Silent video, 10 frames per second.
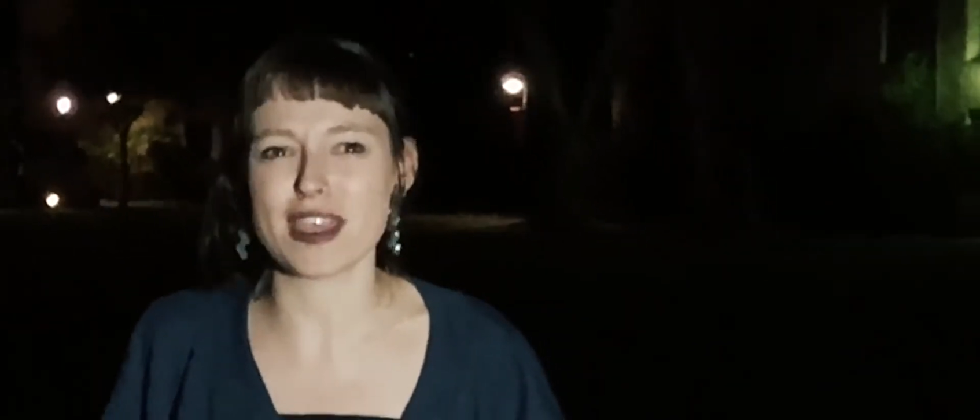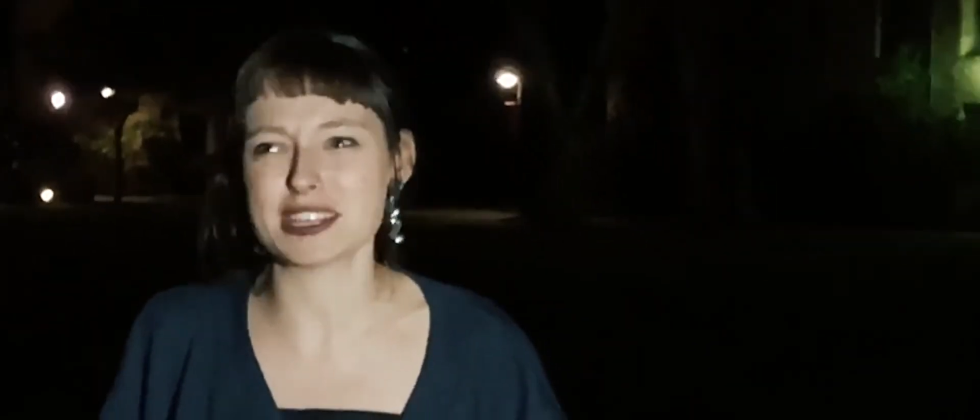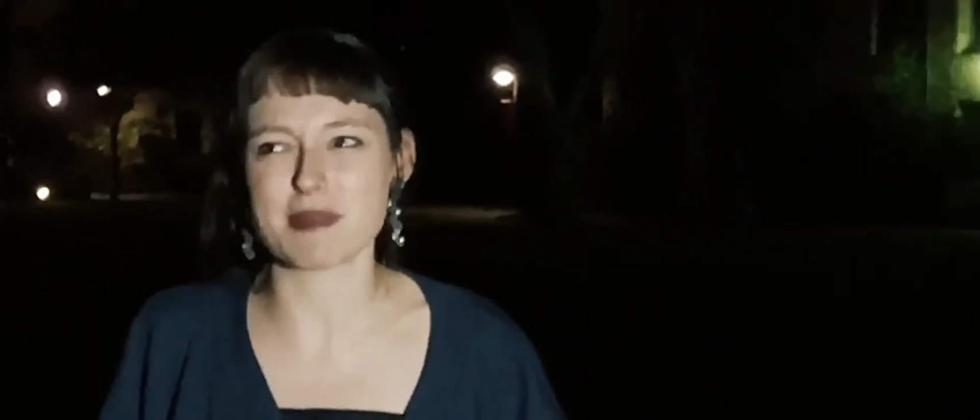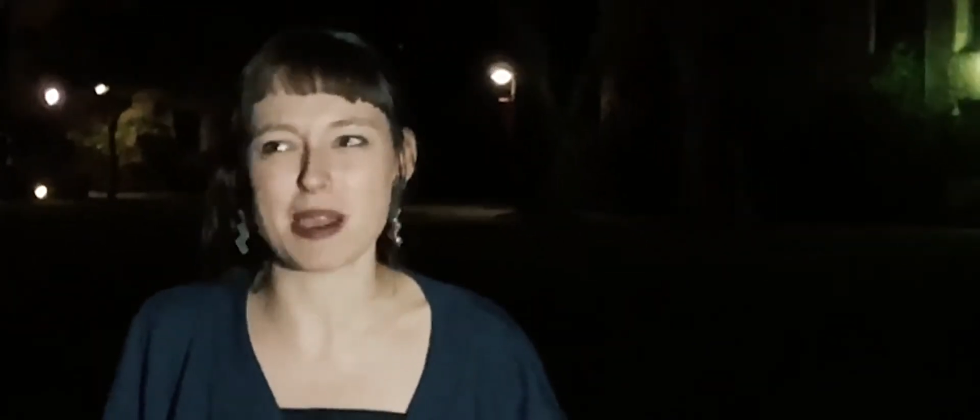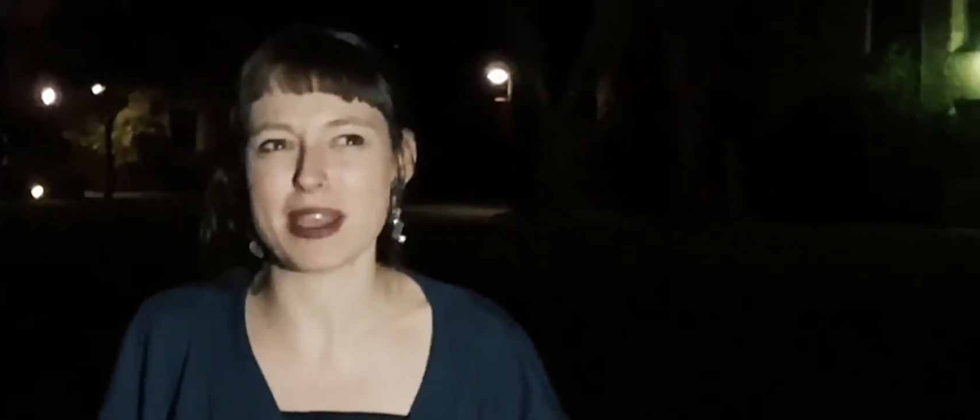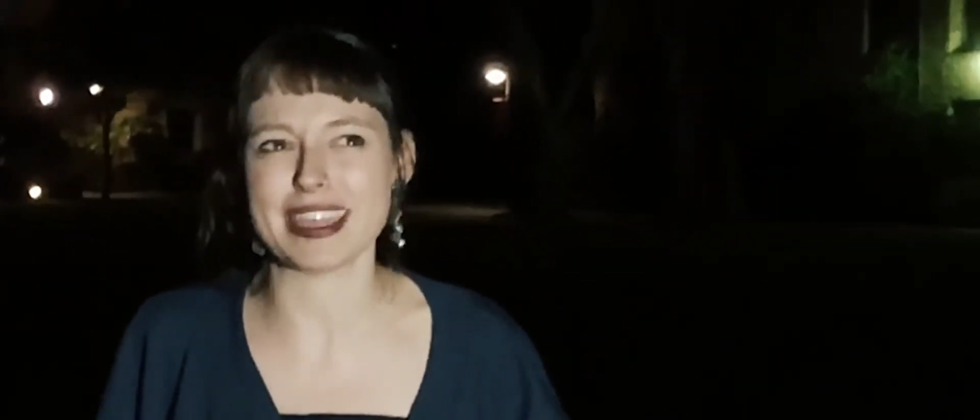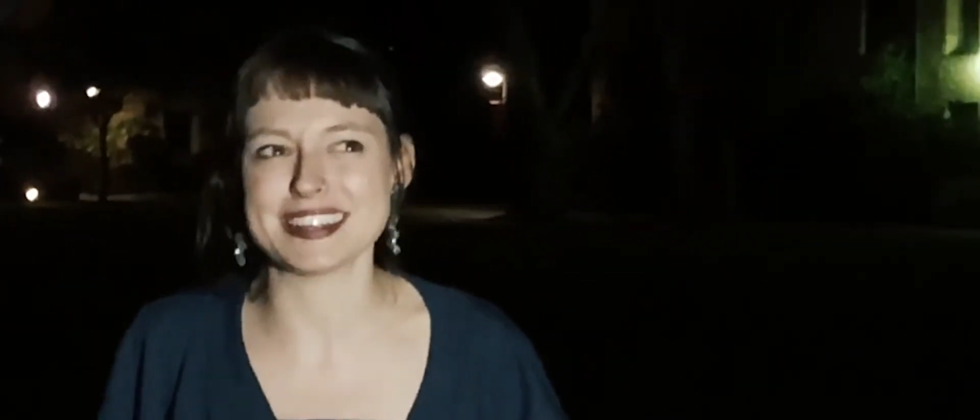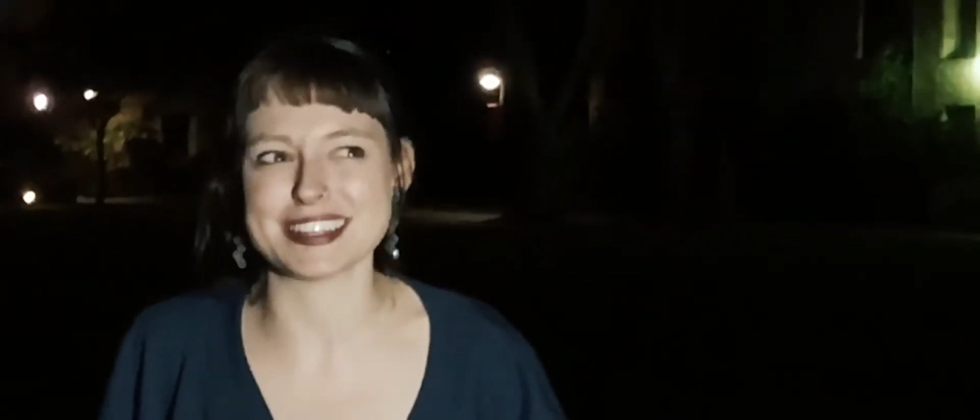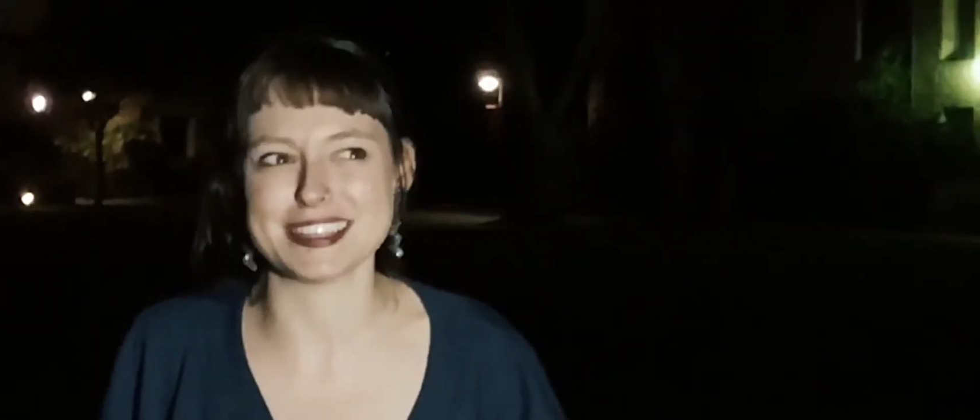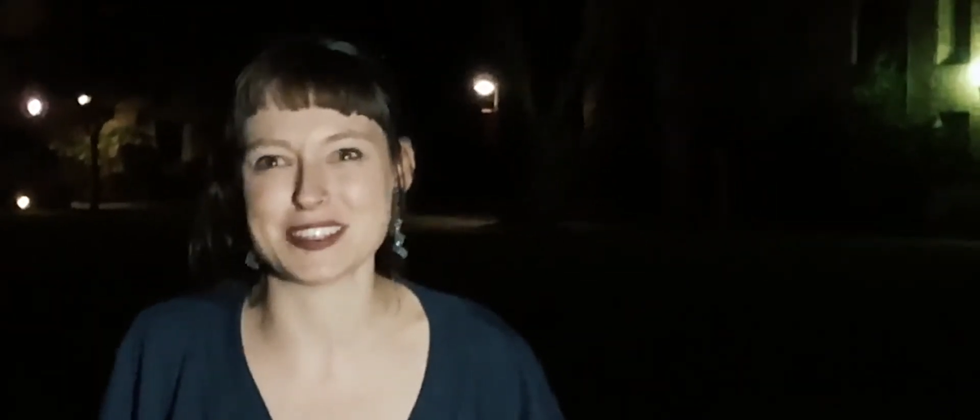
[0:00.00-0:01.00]
faked my way
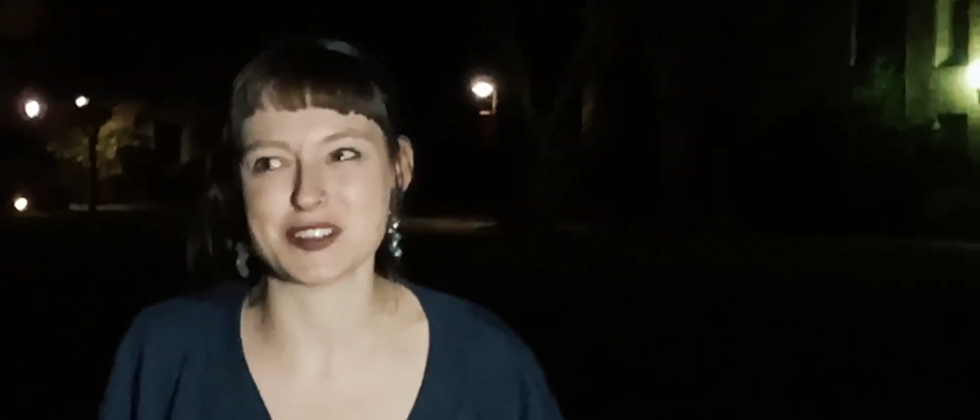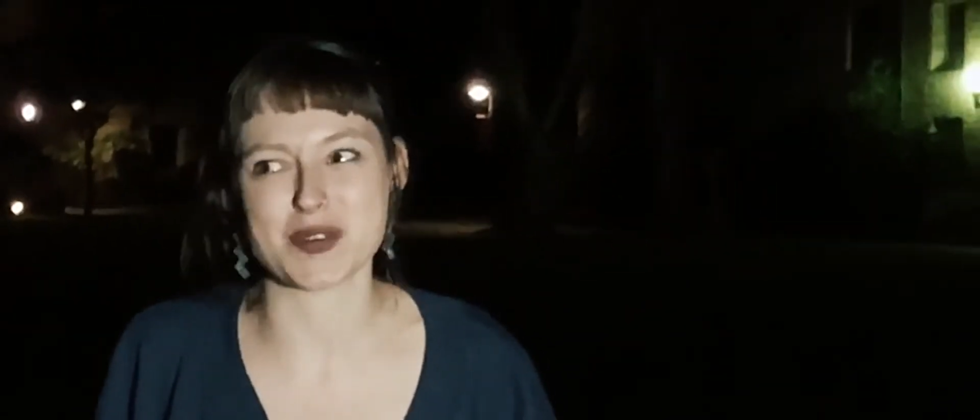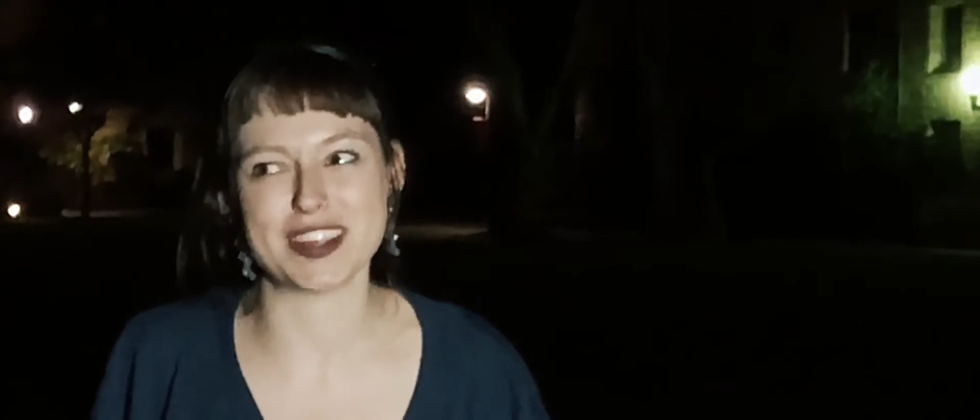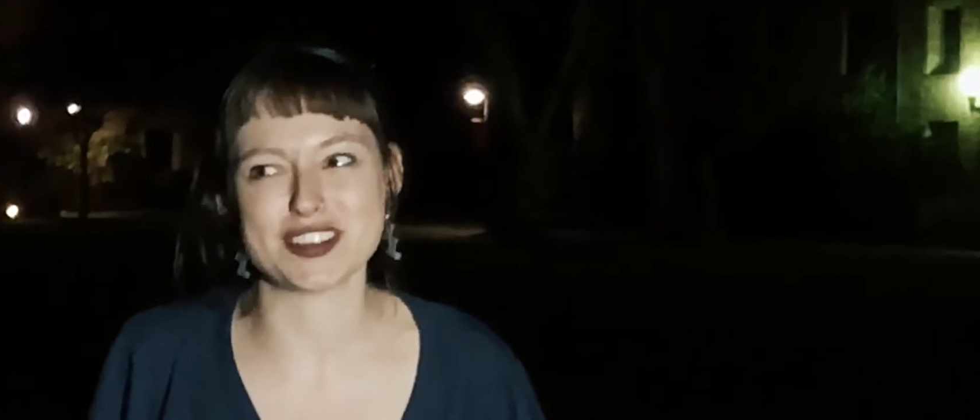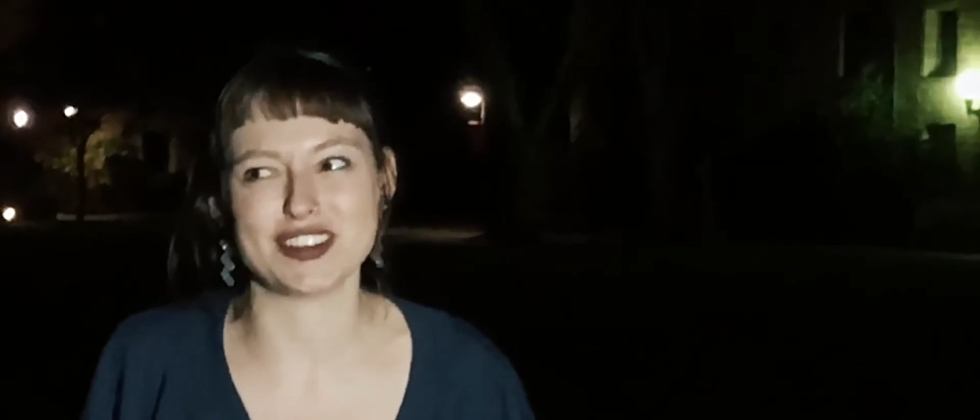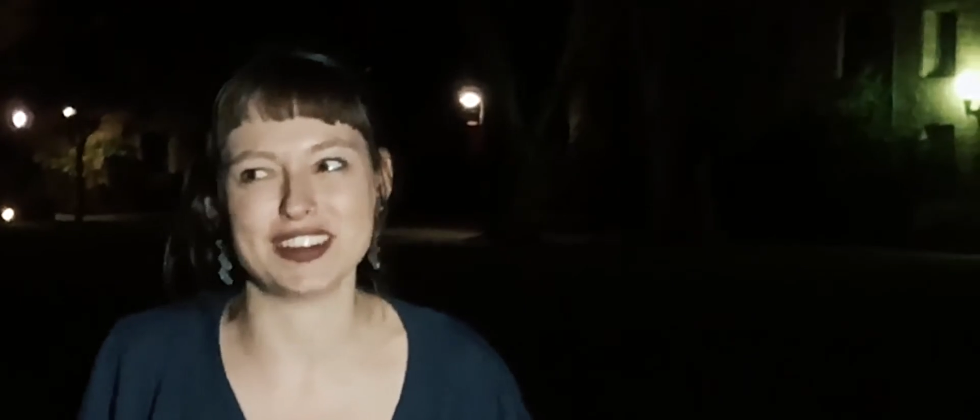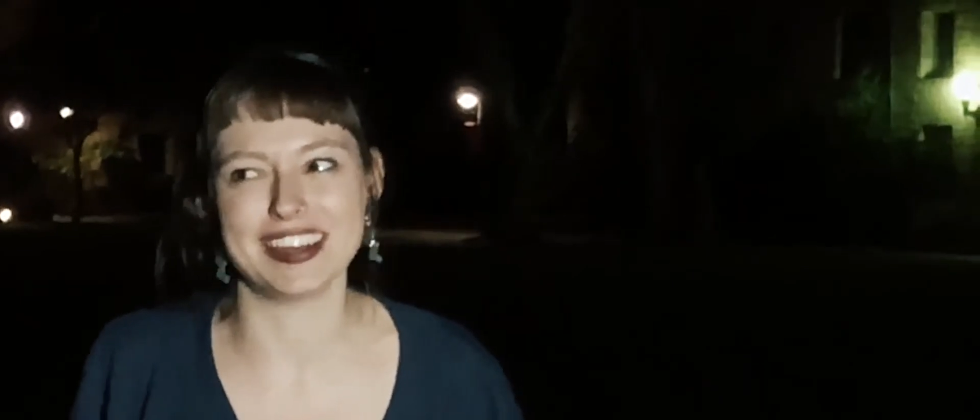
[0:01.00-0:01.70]
into the situation.